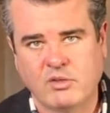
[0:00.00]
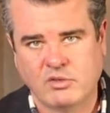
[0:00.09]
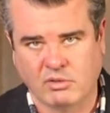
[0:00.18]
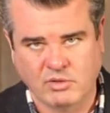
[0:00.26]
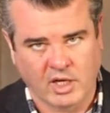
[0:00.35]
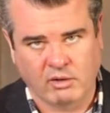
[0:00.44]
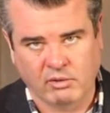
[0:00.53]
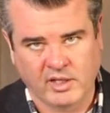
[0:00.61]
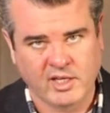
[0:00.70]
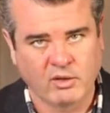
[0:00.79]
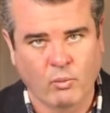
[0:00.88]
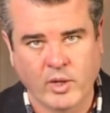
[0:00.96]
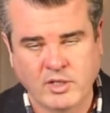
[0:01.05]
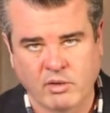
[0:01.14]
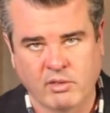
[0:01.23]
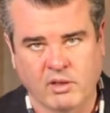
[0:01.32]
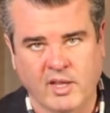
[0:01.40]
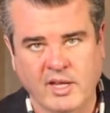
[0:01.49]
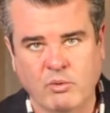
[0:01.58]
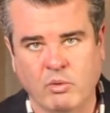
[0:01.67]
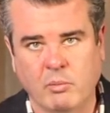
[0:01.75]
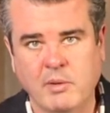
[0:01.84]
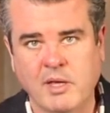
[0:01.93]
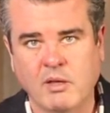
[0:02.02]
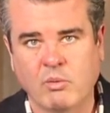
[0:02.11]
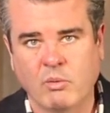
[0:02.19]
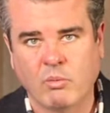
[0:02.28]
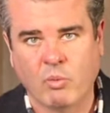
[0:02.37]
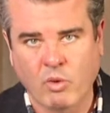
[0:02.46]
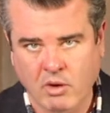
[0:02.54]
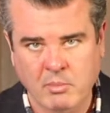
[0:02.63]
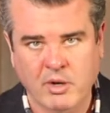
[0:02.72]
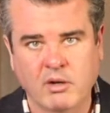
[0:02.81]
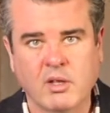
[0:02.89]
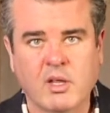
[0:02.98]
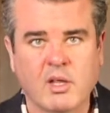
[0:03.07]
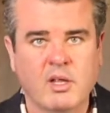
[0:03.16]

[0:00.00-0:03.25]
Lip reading: So generally in the winter, the lake will be warmer